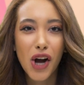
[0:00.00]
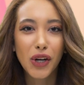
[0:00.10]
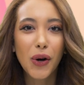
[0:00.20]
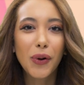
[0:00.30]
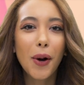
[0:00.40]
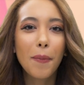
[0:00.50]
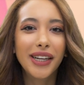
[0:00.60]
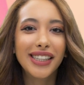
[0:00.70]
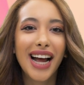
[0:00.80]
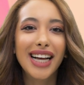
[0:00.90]
Cocoa
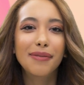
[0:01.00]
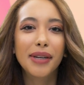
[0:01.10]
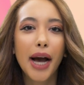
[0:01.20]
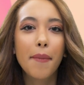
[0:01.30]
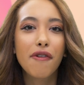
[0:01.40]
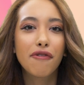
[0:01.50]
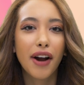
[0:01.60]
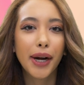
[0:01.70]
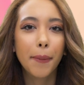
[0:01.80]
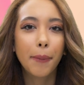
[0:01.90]
butter has become a
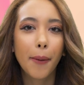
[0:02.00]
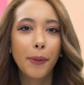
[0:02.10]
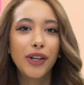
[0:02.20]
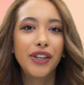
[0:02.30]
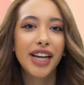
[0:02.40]
very popular